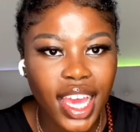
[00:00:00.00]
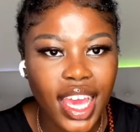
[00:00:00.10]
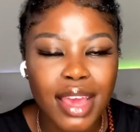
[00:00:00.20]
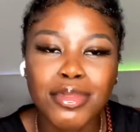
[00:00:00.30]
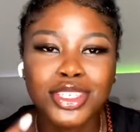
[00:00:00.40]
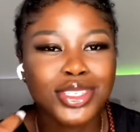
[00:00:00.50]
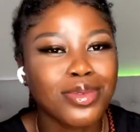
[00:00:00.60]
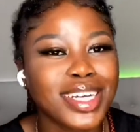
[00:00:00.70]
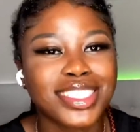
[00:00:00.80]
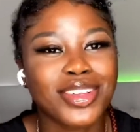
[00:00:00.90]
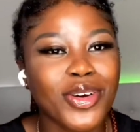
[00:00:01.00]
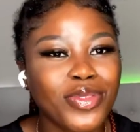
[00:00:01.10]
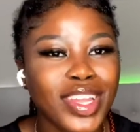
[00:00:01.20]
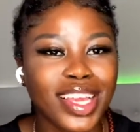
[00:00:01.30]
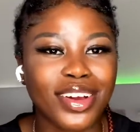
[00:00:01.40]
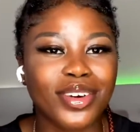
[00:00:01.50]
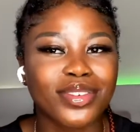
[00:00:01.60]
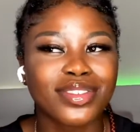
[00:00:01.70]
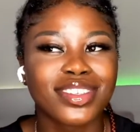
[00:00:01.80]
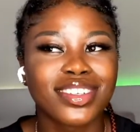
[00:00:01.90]
and make sure you watch the whole video
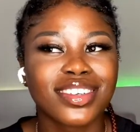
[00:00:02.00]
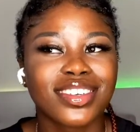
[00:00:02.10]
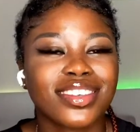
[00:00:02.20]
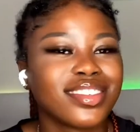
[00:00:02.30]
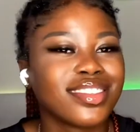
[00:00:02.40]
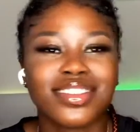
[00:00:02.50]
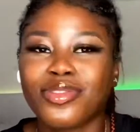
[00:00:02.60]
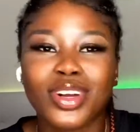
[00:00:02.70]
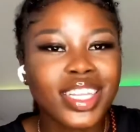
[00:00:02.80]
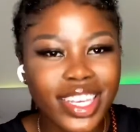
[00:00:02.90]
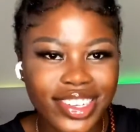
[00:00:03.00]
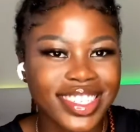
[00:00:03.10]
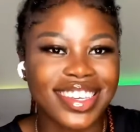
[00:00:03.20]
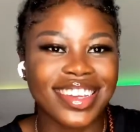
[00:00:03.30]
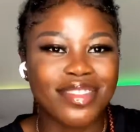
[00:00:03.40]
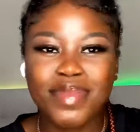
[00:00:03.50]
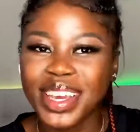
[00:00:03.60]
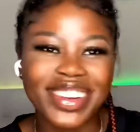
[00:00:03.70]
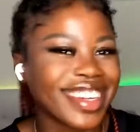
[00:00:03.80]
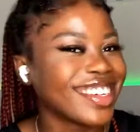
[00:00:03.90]
for clear skin,
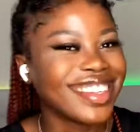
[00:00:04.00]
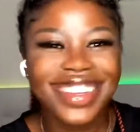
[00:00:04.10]
period.